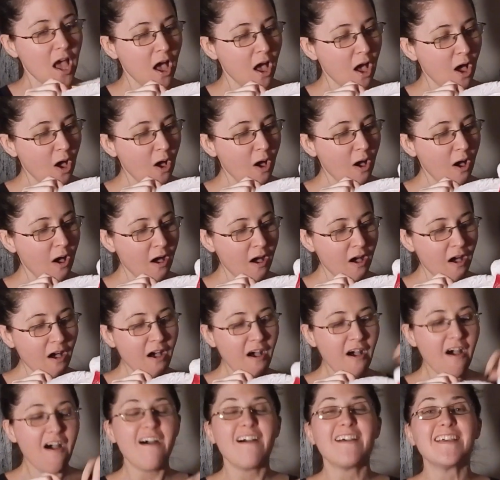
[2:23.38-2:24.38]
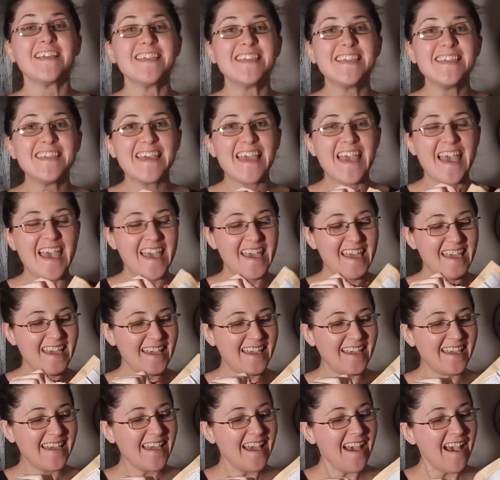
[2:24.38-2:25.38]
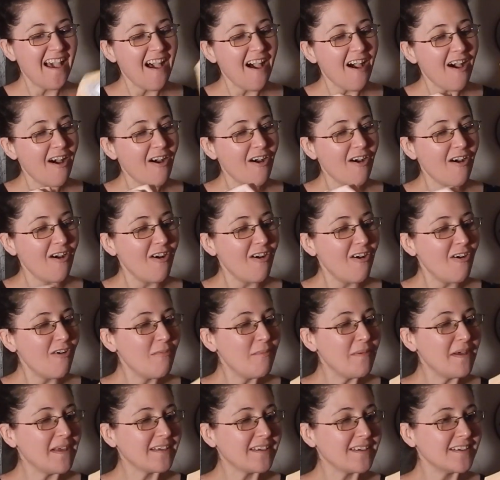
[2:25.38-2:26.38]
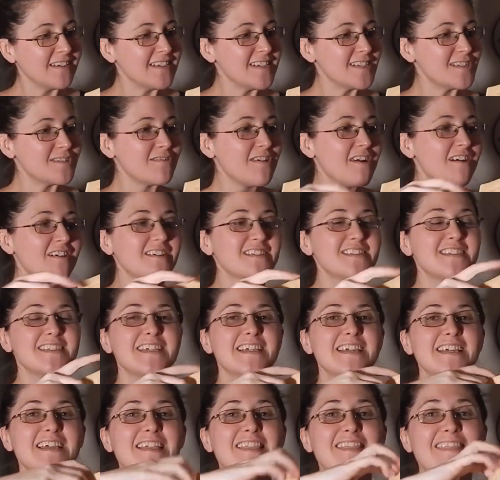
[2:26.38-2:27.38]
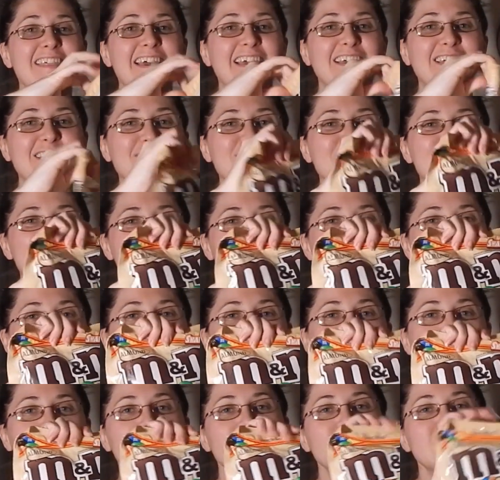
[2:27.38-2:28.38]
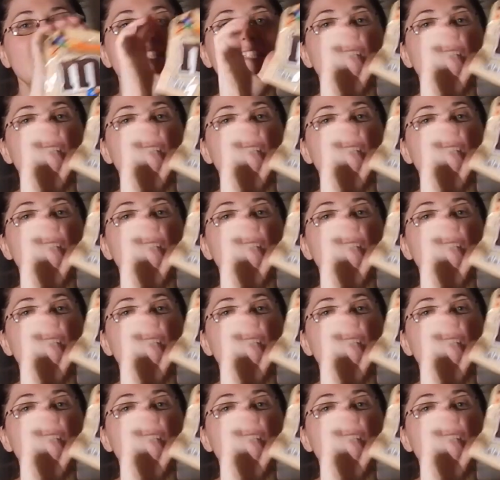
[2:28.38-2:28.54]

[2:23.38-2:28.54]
Oh. Yay! Oh my goodness, Roxy. Thank you so much.